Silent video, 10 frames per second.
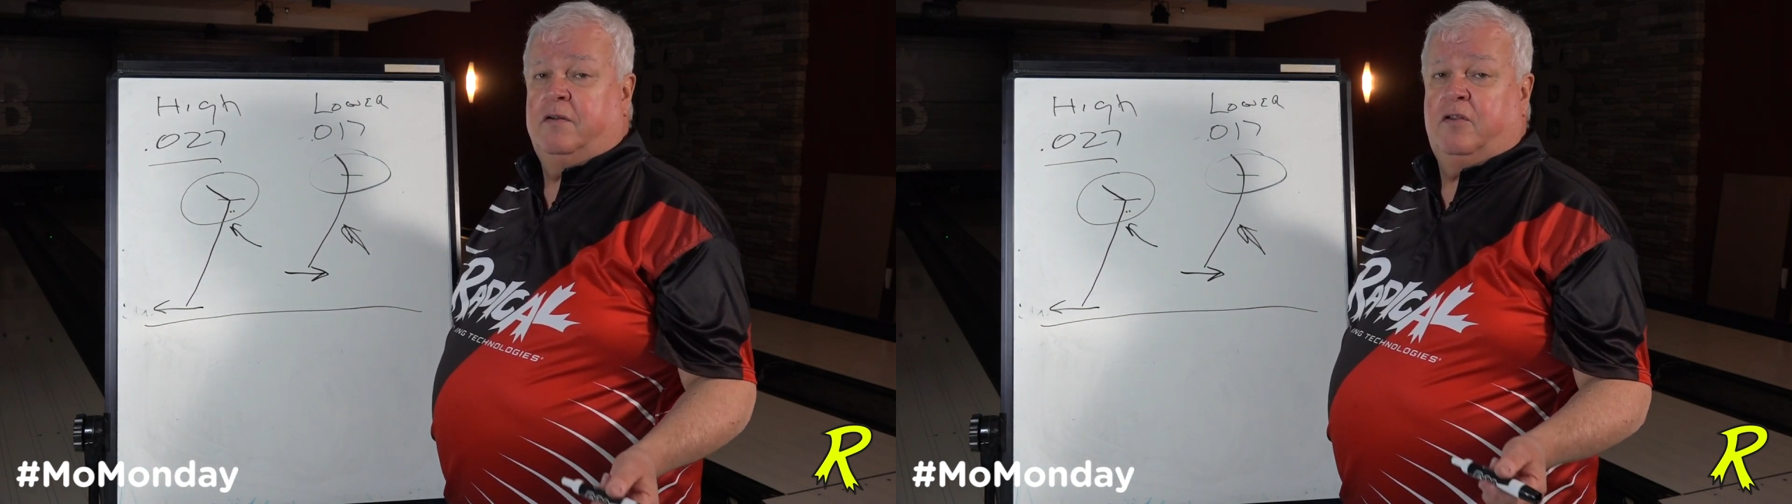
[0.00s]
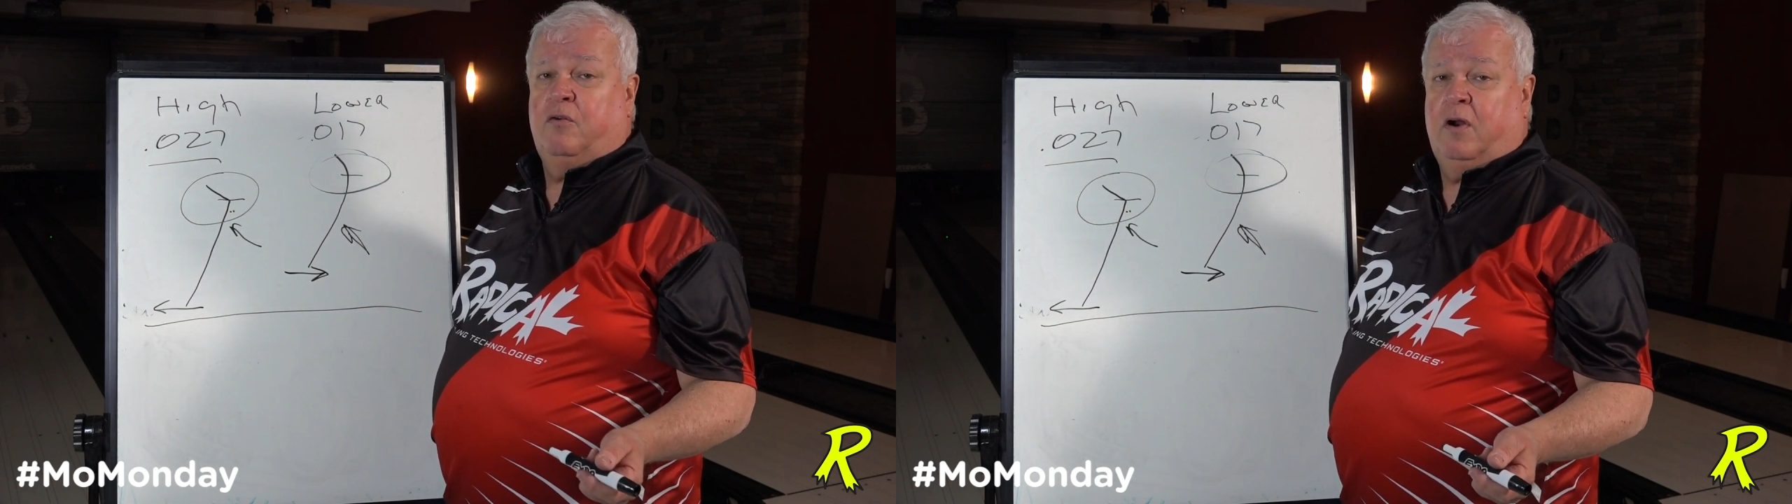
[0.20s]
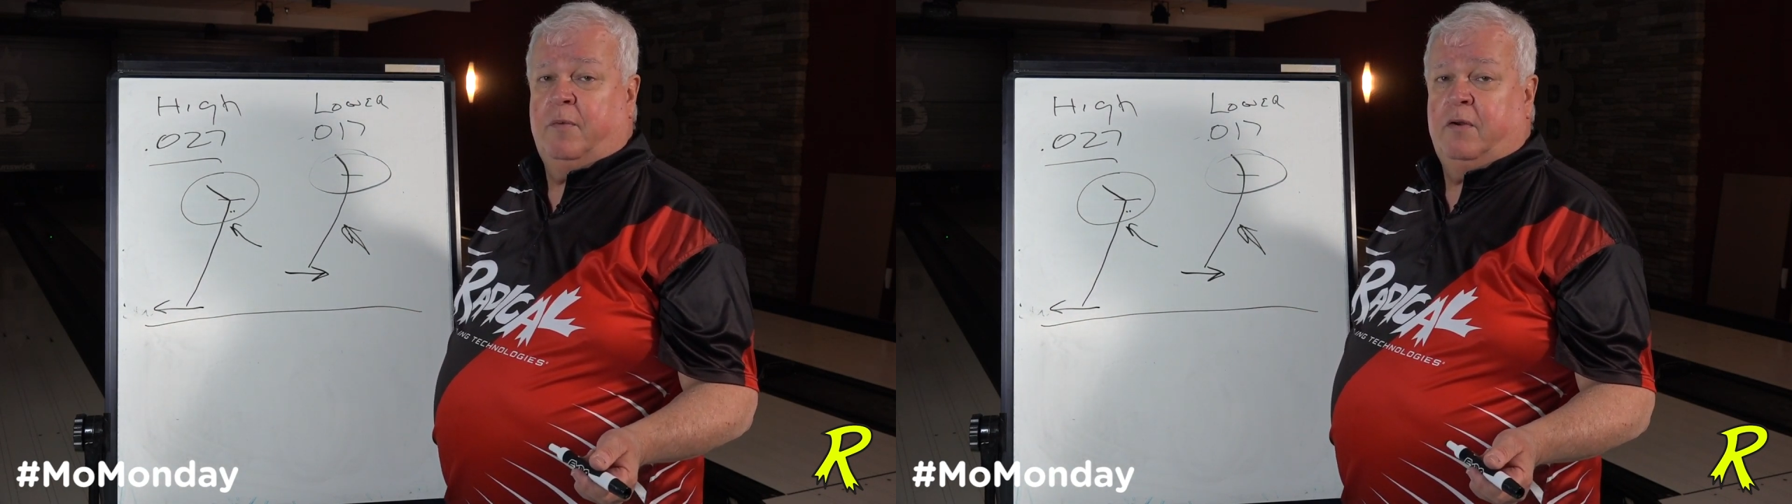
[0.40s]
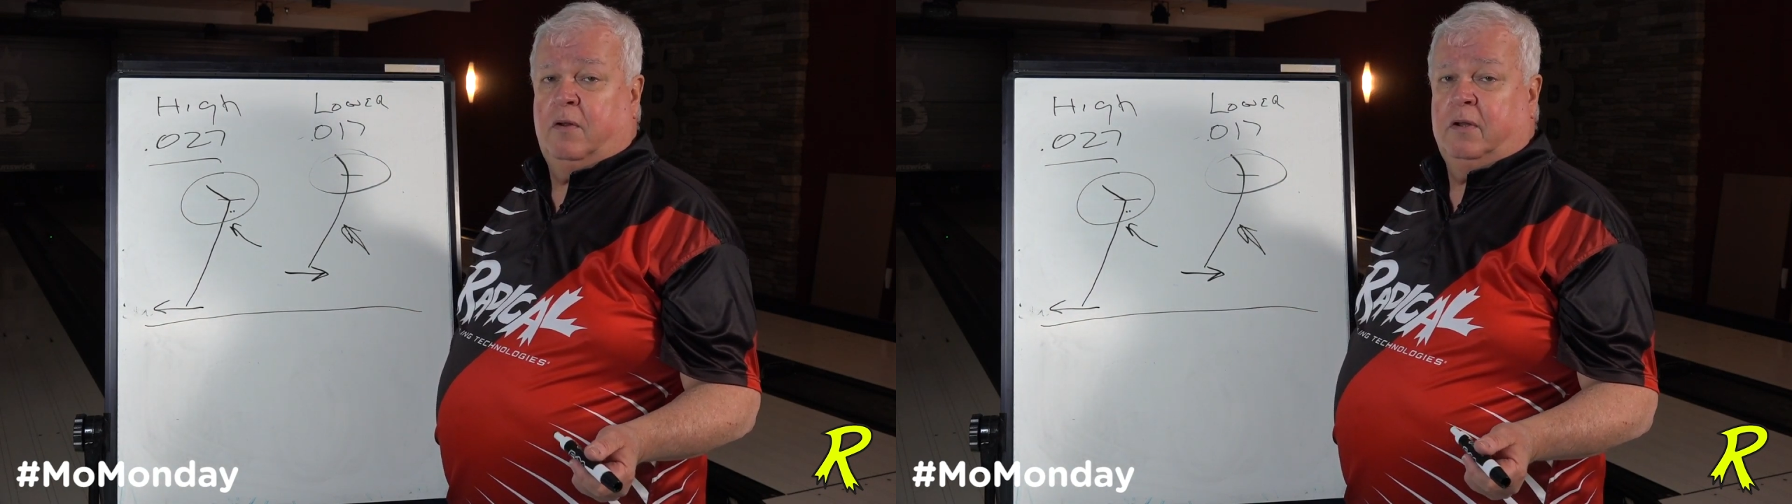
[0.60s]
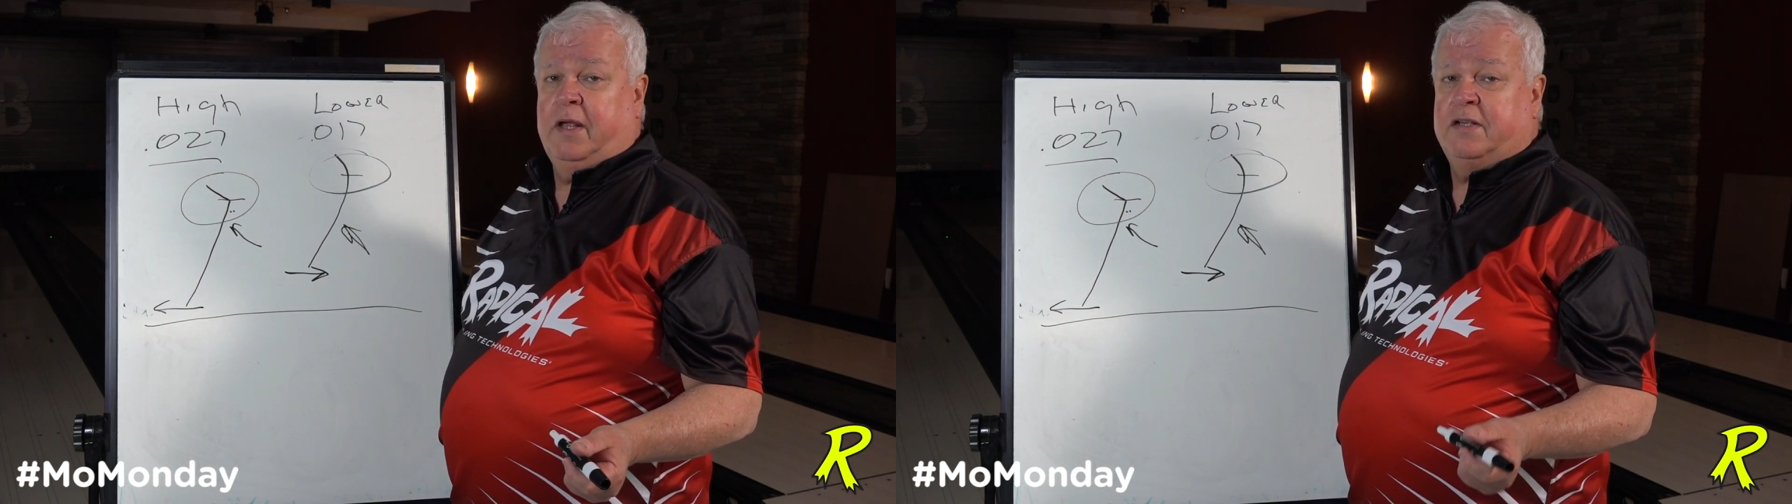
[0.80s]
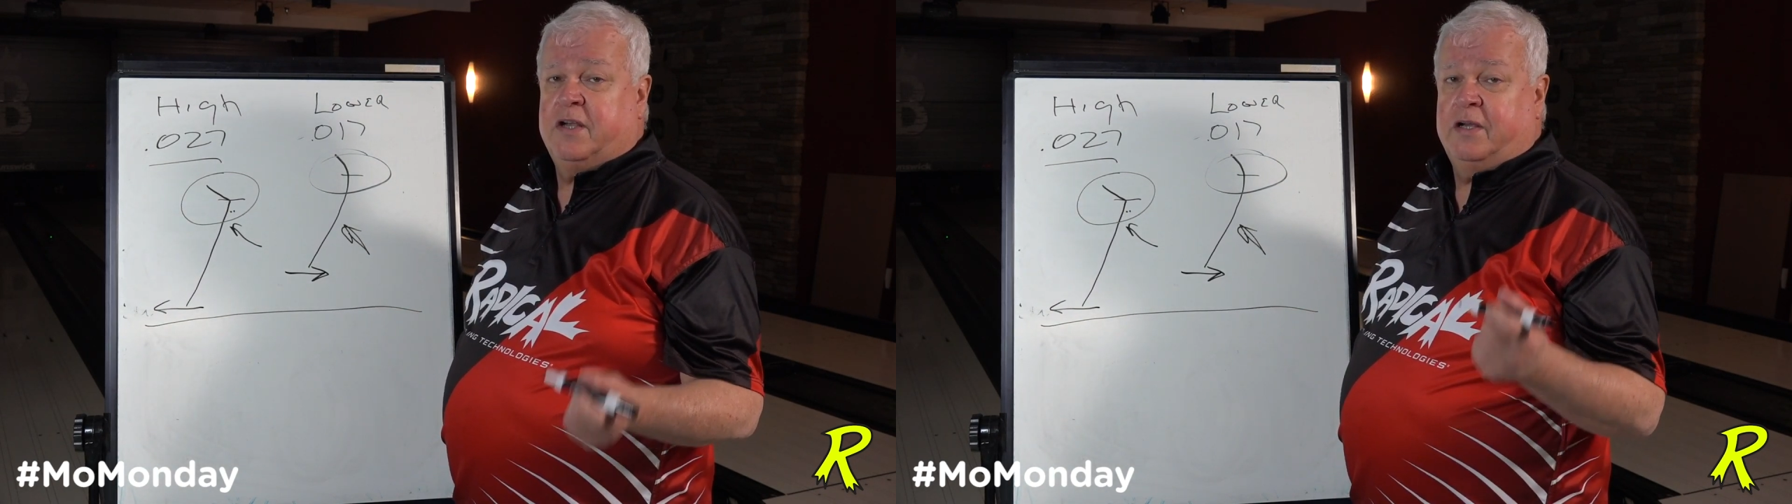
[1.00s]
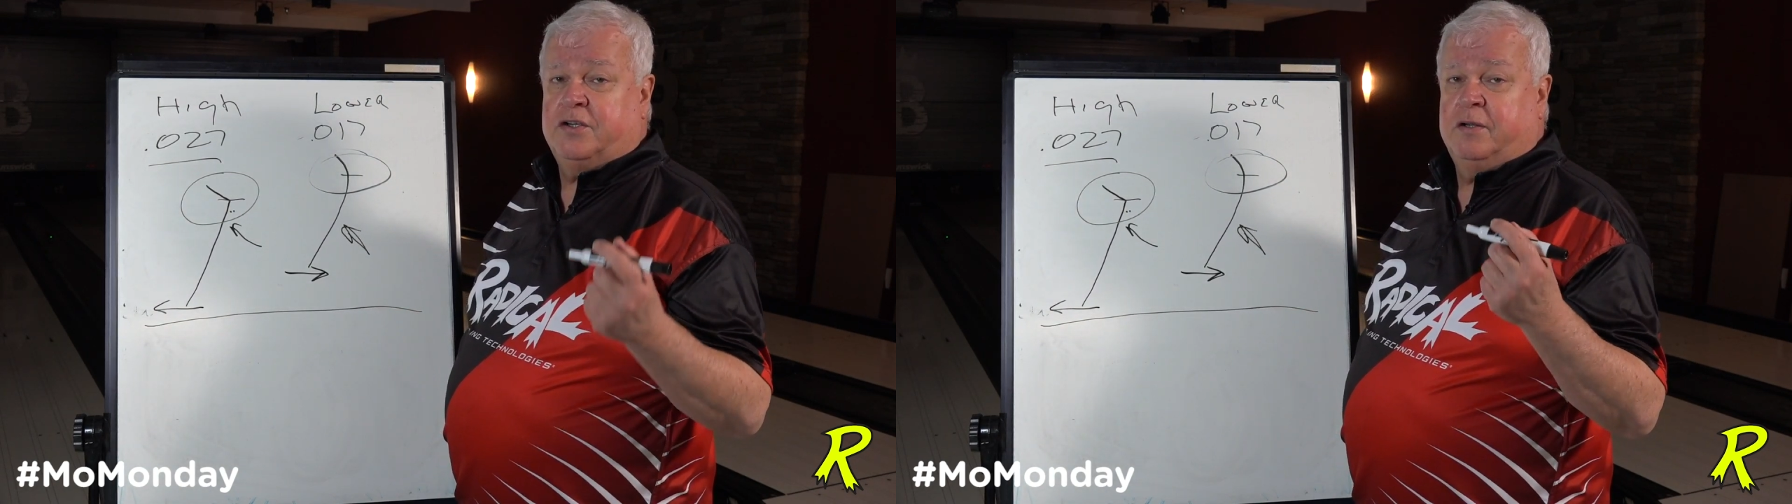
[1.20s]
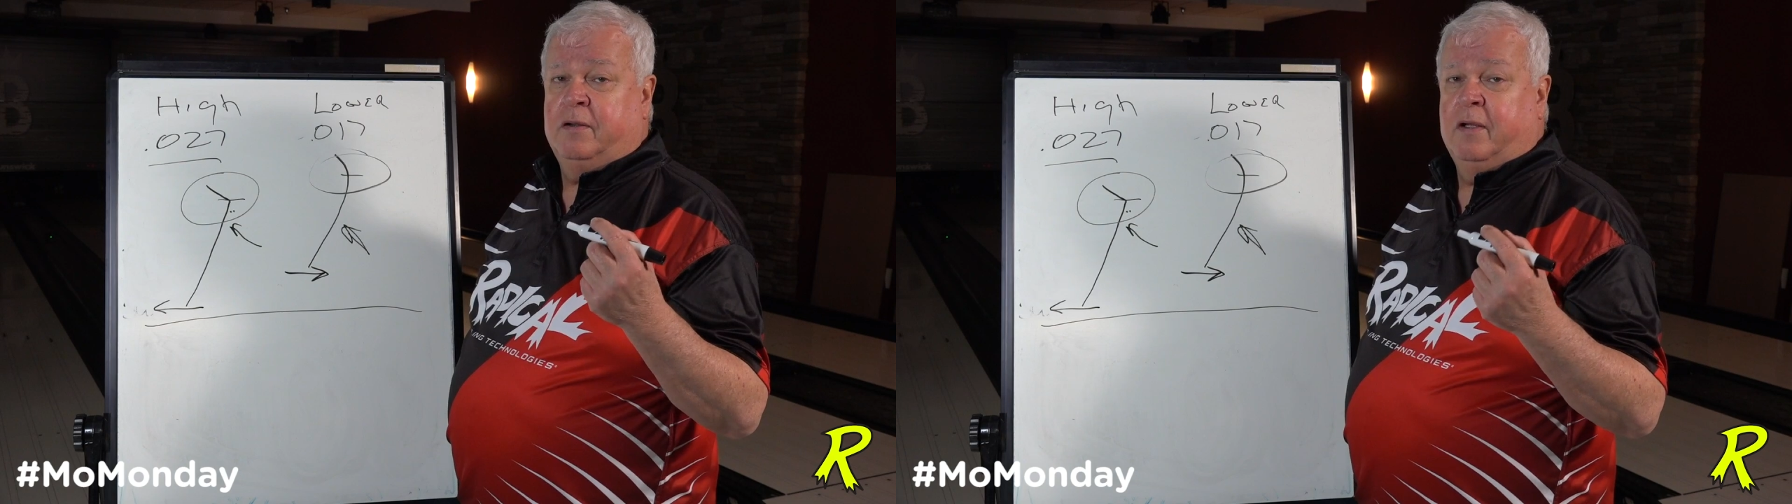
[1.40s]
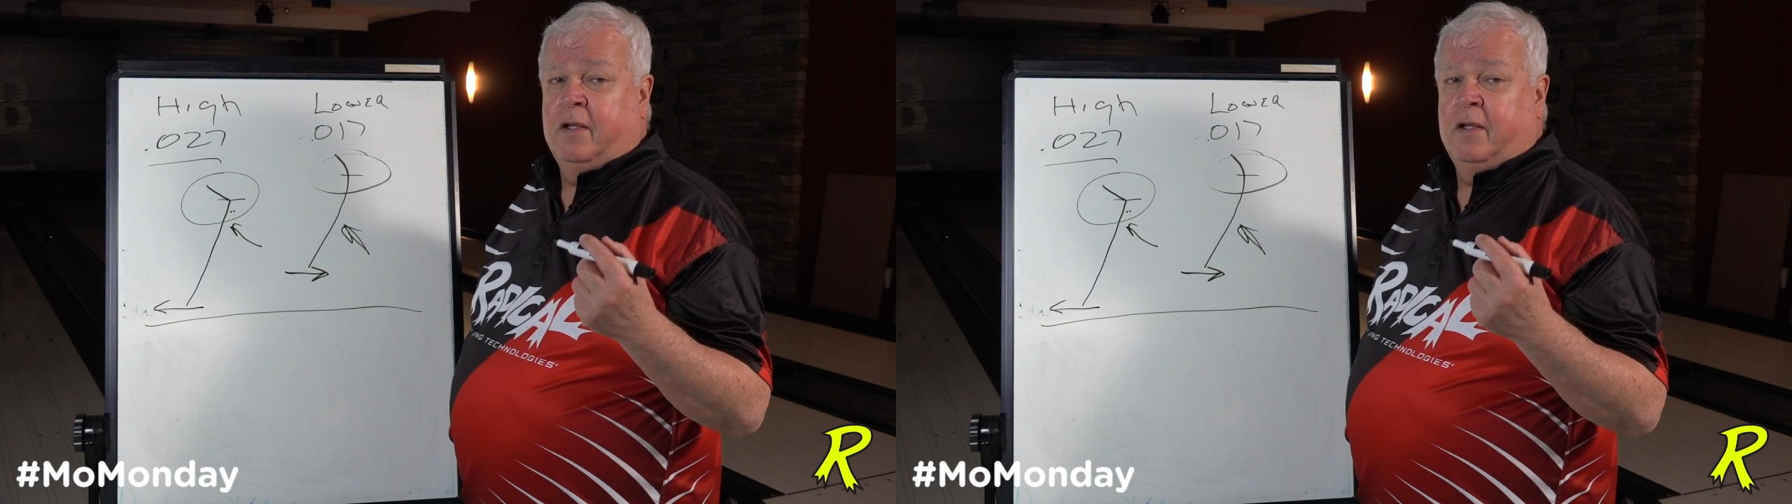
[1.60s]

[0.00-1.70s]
the tournament or league session,